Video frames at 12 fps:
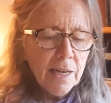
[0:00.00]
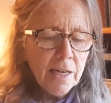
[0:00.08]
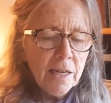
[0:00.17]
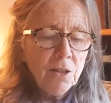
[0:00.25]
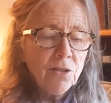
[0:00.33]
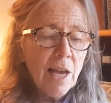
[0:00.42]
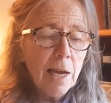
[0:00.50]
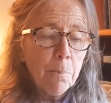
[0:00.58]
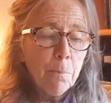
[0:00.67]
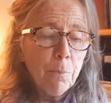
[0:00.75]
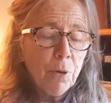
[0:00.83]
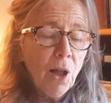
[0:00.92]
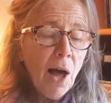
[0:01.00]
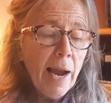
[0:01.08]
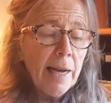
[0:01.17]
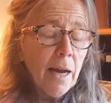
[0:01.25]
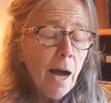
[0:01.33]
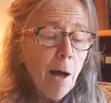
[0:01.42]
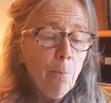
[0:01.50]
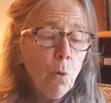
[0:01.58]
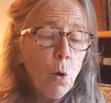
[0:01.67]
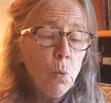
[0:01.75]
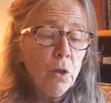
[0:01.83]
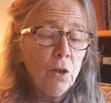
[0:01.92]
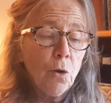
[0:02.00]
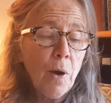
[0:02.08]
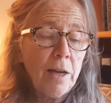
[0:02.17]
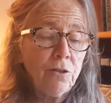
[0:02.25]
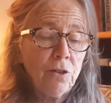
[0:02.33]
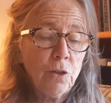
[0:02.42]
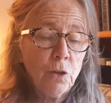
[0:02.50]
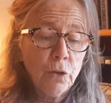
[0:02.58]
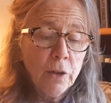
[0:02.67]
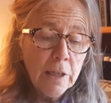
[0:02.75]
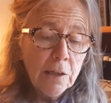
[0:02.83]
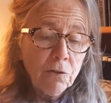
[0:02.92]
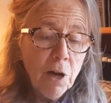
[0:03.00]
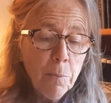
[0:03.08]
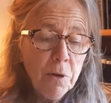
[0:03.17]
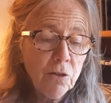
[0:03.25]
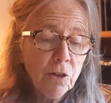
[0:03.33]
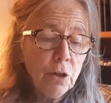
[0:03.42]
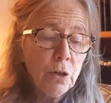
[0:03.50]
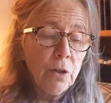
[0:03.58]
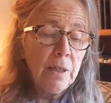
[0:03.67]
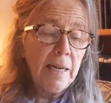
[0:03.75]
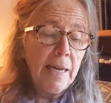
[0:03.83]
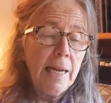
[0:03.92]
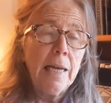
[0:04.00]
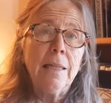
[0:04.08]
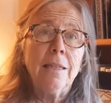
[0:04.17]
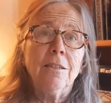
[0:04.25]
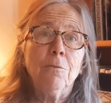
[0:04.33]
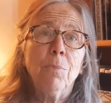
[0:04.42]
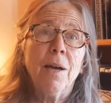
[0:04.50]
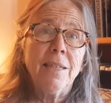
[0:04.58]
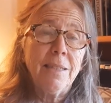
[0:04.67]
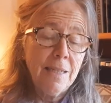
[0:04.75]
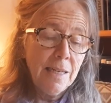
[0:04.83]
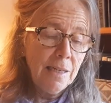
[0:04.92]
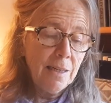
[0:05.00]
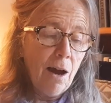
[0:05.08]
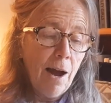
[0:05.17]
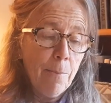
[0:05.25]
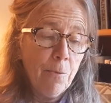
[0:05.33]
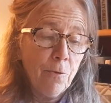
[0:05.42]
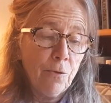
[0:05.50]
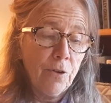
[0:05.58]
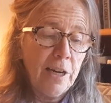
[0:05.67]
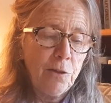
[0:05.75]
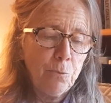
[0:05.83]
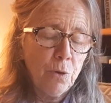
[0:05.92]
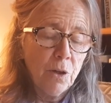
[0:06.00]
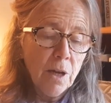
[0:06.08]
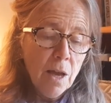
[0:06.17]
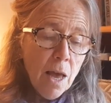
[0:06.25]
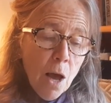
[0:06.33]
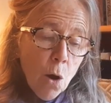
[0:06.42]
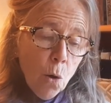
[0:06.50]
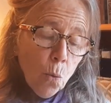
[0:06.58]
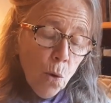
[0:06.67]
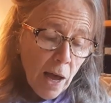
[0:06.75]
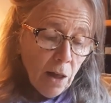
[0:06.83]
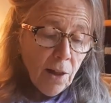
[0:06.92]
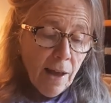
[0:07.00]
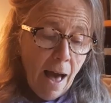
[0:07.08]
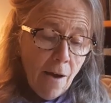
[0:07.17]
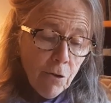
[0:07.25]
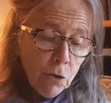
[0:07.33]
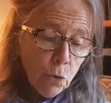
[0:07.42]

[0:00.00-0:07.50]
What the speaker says: Izaak plied Humboldt with questions from his Learn English by Tea Time phrasebook. "Well, I have an